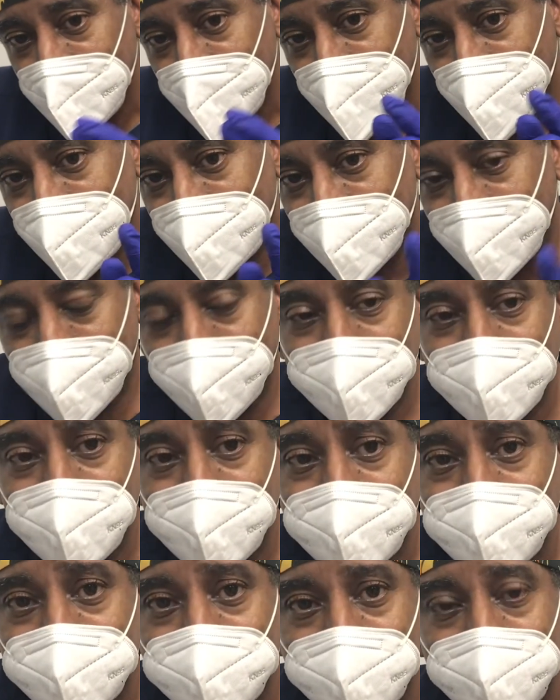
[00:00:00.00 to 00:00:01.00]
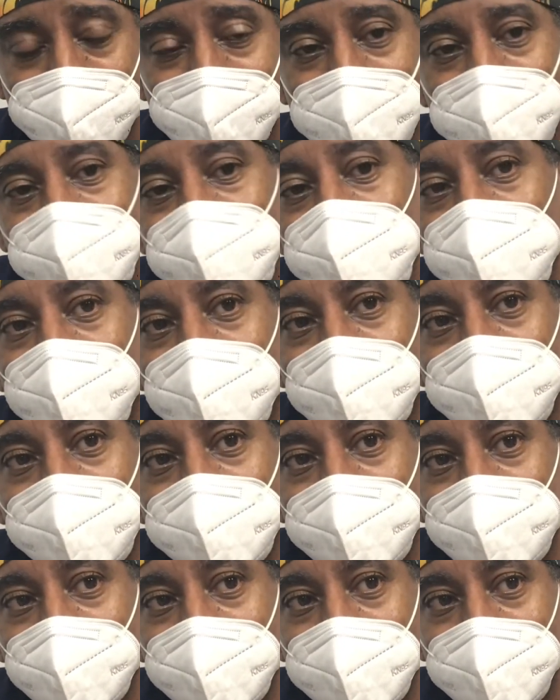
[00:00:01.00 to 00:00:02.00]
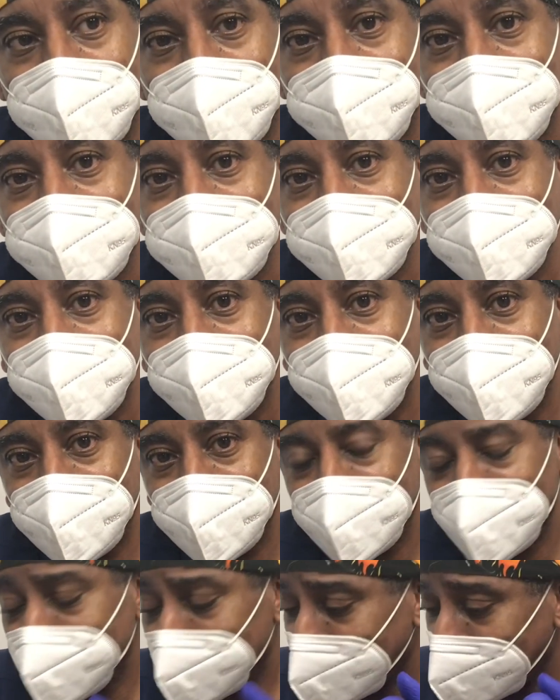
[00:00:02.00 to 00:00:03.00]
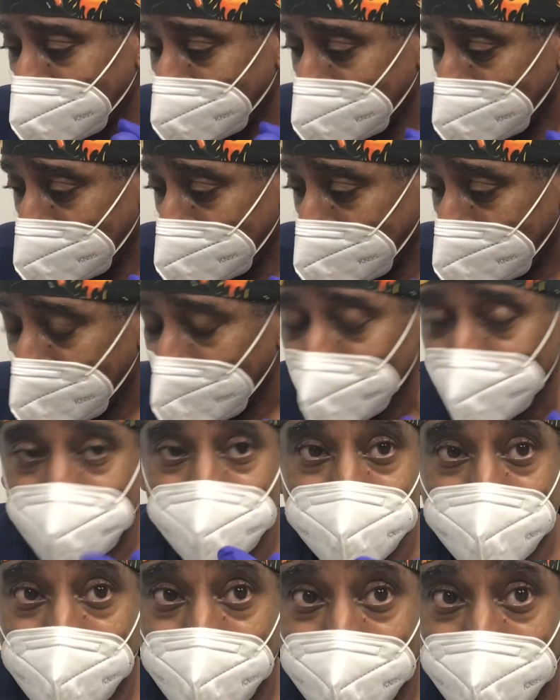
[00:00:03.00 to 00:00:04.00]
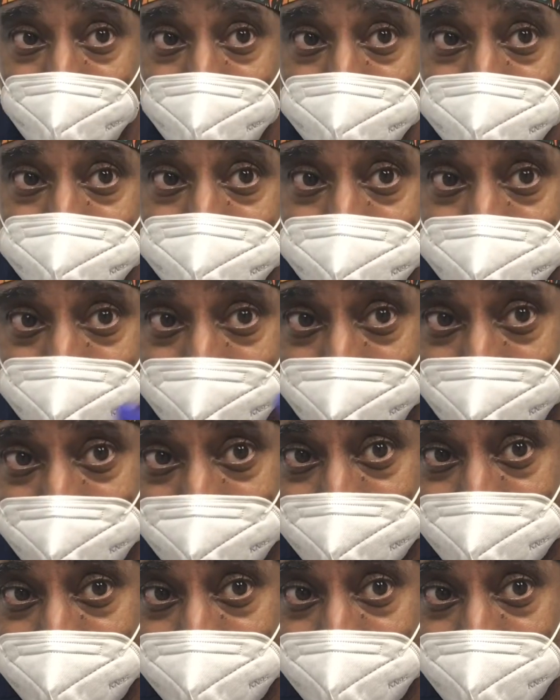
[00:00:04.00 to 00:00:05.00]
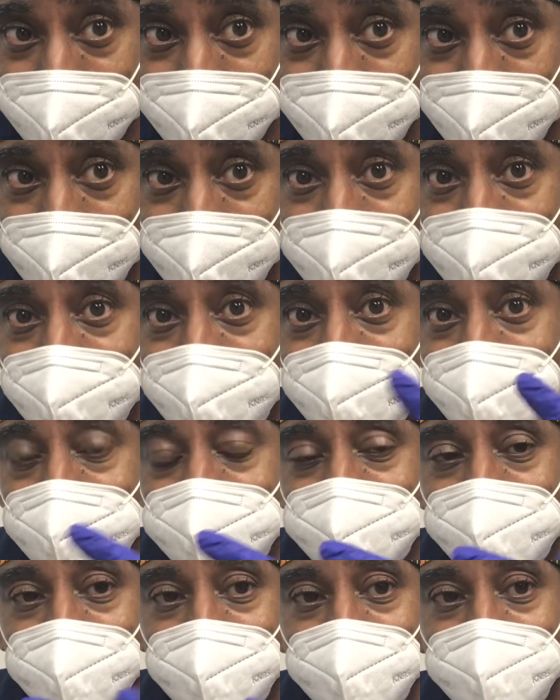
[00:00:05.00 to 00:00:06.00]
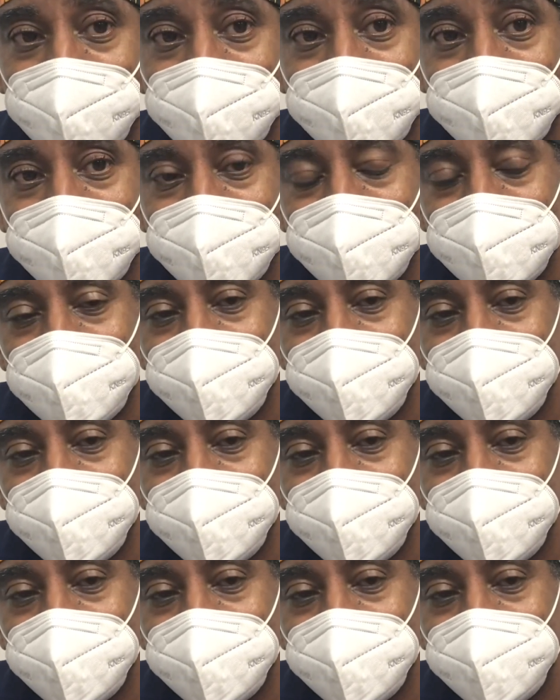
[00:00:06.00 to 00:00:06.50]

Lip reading: Whenever you get your blood drawn in the lab, there's two holes. There's a hole in the skin, and then there's a hole in the